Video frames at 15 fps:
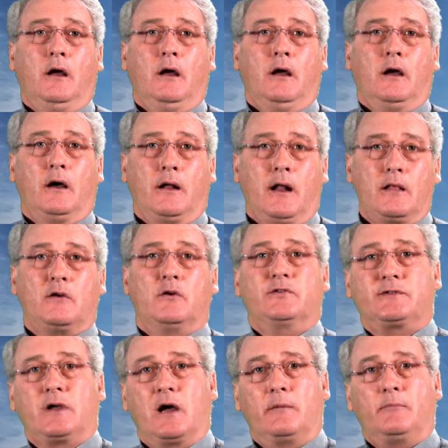Another
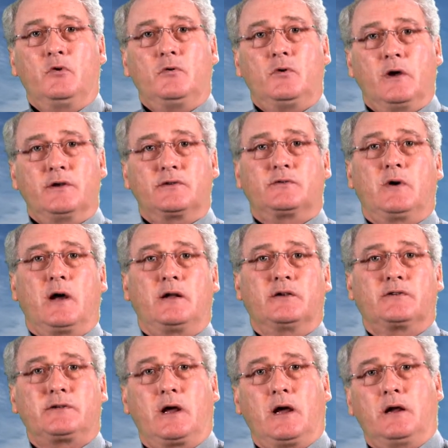example is to
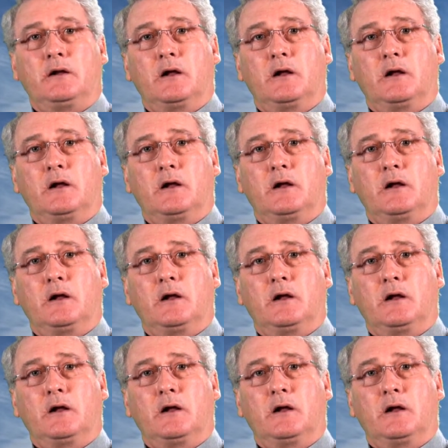understand